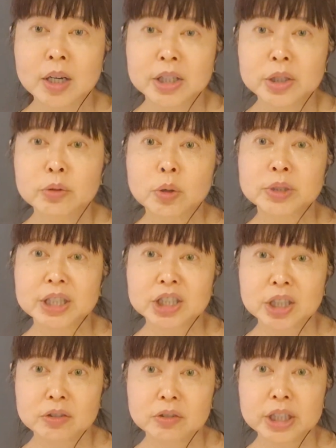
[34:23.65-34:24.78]

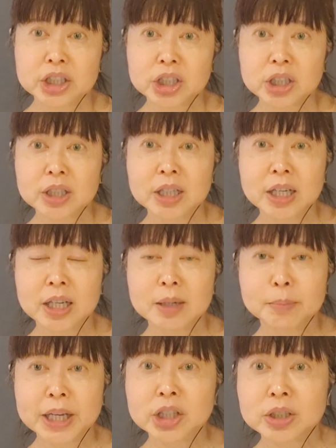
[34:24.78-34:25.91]
neurodegeneration in
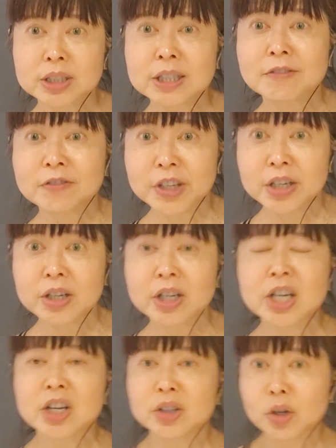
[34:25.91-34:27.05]
patients via
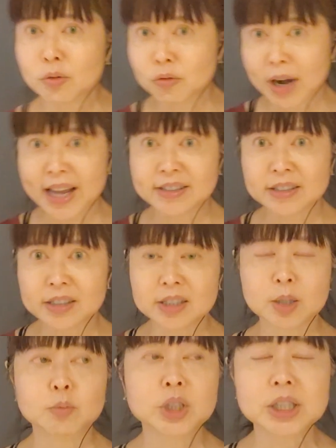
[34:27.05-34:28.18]
the RAS
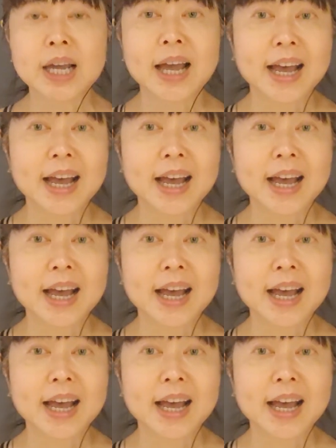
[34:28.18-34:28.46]
system, which,